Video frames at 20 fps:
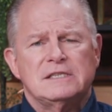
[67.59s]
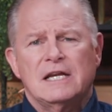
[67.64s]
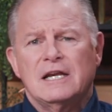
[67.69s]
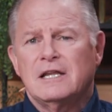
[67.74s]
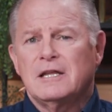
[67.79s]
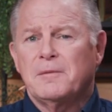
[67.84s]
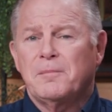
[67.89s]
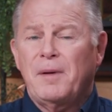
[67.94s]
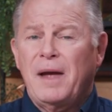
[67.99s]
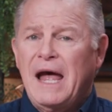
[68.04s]
And
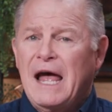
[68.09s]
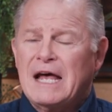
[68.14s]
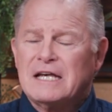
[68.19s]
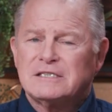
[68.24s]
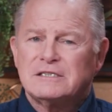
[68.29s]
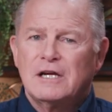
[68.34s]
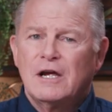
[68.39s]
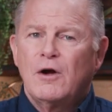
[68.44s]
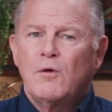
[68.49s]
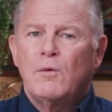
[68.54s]
in the
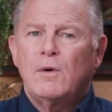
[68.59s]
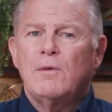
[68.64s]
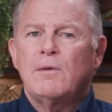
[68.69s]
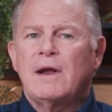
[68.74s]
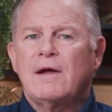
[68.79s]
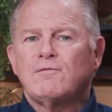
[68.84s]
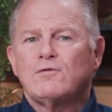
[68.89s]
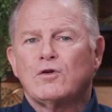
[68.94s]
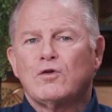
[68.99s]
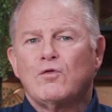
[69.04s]
past, we would
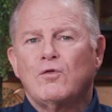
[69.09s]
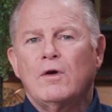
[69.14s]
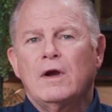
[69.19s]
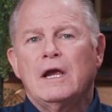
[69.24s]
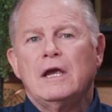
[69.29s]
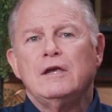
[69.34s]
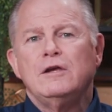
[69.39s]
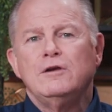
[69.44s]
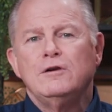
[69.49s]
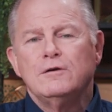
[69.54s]
have to
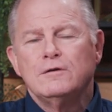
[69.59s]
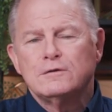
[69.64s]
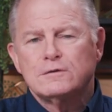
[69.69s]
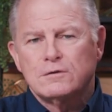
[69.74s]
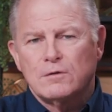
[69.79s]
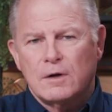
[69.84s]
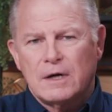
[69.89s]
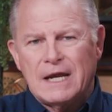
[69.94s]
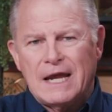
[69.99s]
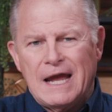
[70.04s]
create
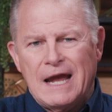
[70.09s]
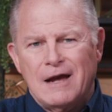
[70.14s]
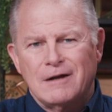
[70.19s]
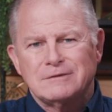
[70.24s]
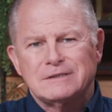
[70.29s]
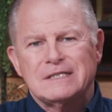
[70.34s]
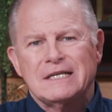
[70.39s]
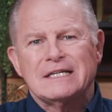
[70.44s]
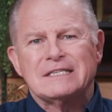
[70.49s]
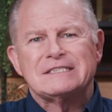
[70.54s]
user
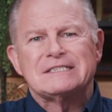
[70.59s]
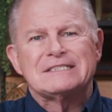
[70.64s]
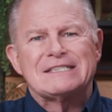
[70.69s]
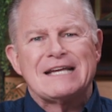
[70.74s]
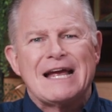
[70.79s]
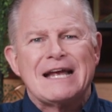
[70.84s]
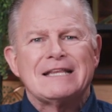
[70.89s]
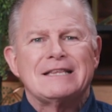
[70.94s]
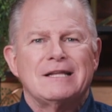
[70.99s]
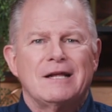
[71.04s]
accounts and
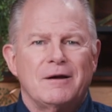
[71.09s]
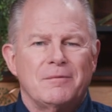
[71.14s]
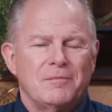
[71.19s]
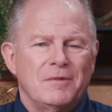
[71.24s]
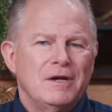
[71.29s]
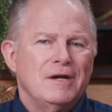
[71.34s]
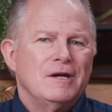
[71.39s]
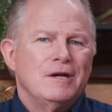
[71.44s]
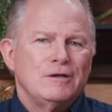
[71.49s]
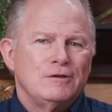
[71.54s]
assign them
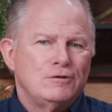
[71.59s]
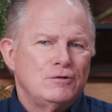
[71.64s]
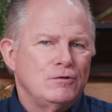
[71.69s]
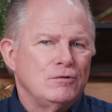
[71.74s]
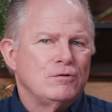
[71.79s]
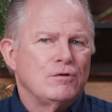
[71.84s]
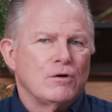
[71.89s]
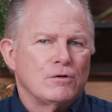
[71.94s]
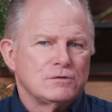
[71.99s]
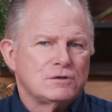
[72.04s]
to
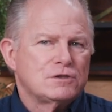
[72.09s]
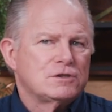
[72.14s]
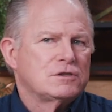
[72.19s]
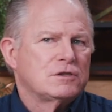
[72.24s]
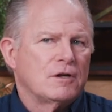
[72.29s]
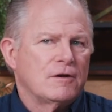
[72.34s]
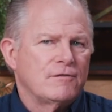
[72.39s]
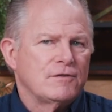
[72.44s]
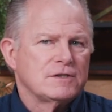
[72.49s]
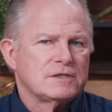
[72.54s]
those
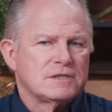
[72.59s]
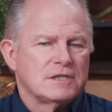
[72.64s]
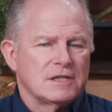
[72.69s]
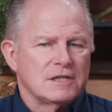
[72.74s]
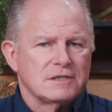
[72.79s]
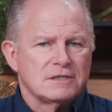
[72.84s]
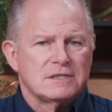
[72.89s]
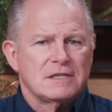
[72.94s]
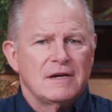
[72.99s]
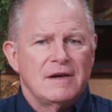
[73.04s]

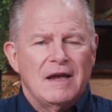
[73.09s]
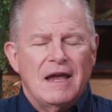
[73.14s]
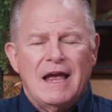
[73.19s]
services,